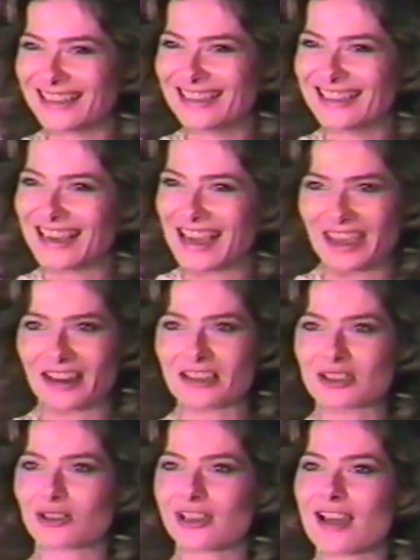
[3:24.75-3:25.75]
mm-hmm. and
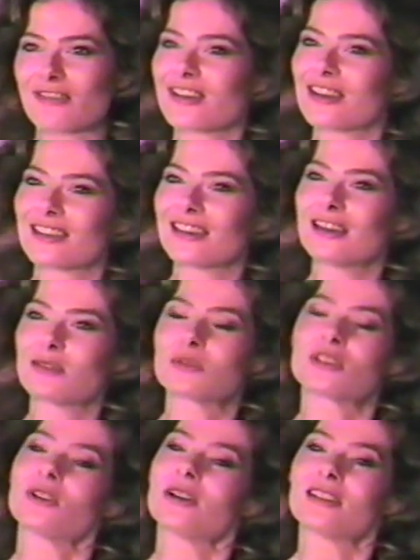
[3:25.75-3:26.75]
I certainly have faith in
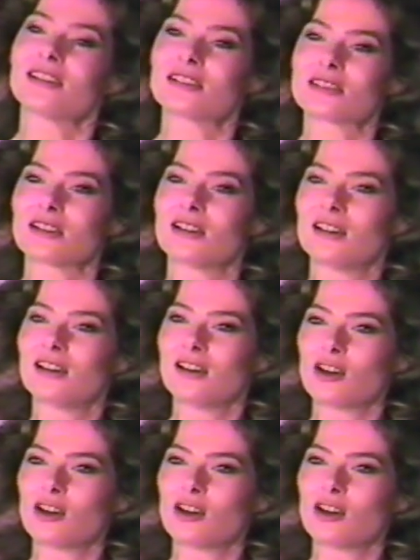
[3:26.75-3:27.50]
him, so I think it's a,